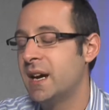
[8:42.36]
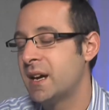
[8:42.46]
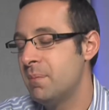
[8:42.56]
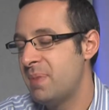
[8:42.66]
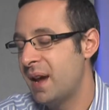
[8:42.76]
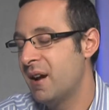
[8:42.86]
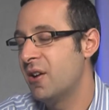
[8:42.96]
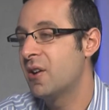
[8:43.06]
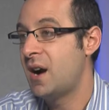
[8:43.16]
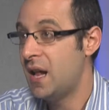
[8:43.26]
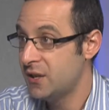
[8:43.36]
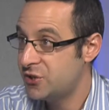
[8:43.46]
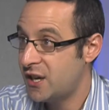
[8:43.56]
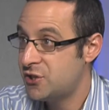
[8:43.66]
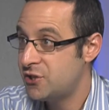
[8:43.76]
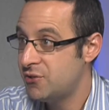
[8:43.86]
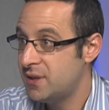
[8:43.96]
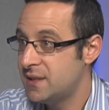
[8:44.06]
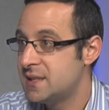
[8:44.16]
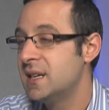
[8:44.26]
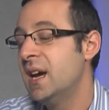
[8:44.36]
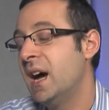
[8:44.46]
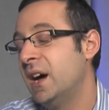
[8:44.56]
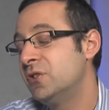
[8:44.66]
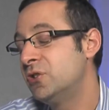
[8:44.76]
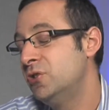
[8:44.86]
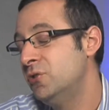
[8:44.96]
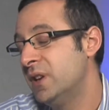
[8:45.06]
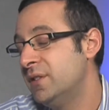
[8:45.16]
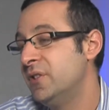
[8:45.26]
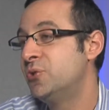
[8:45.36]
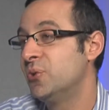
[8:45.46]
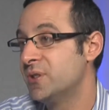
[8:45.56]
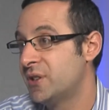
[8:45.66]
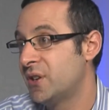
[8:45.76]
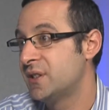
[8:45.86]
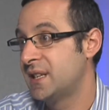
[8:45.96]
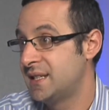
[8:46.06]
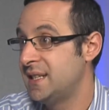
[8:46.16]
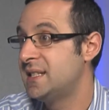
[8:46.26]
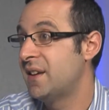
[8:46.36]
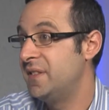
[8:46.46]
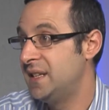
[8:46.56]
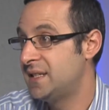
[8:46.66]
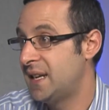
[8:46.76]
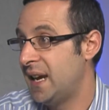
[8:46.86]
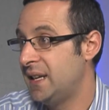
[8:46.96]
compare college-age students to individuals in their 60s, 70s, and 80s.